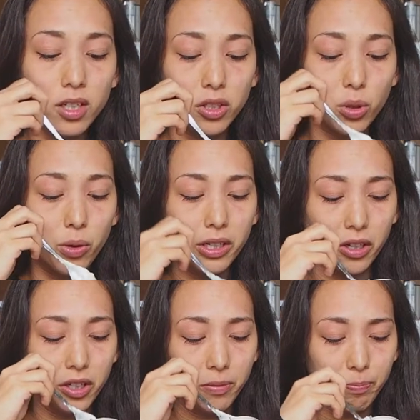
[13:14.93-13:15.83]
It's quite
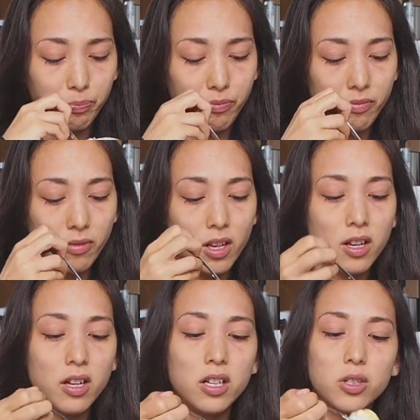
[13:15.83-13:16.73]
good.
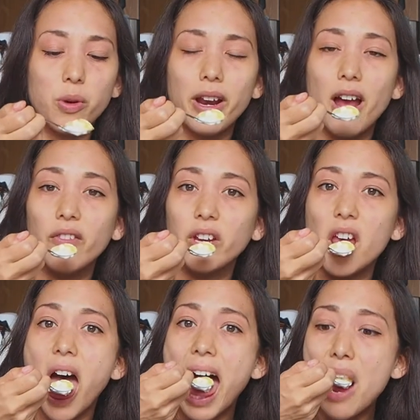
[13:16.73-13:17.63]
It's quite
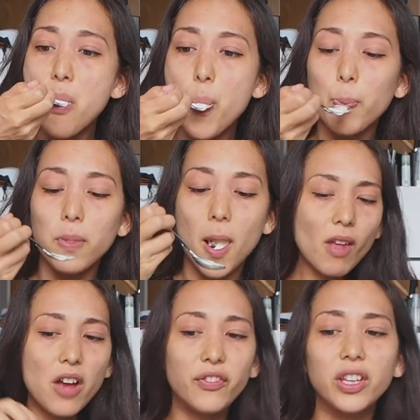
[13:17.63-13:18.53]
heavy.
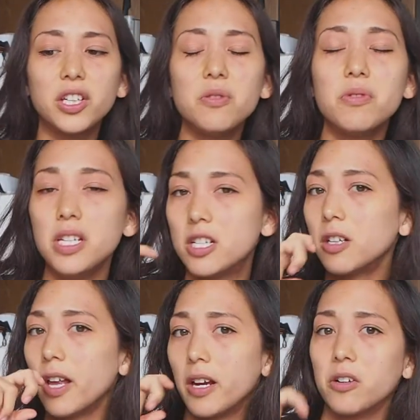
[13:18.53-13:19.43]
I feel like you need
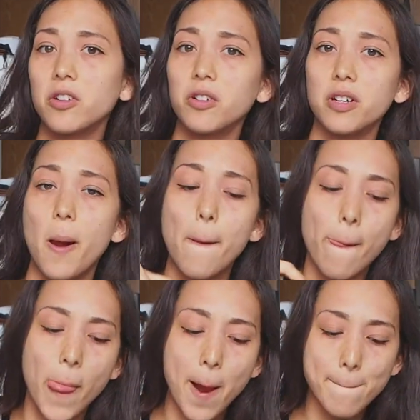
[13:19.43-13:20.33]
to like coconut
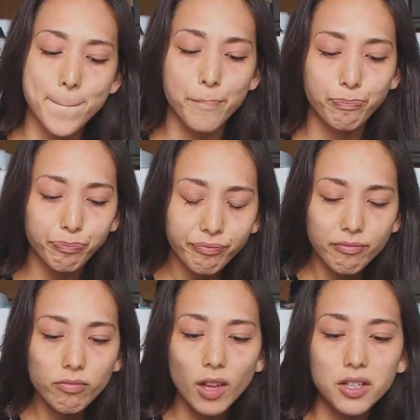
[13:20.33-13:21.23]

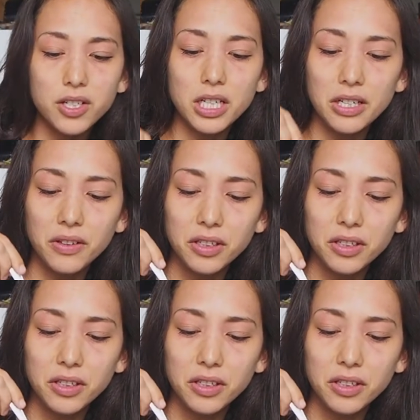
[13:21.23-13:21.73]
to eat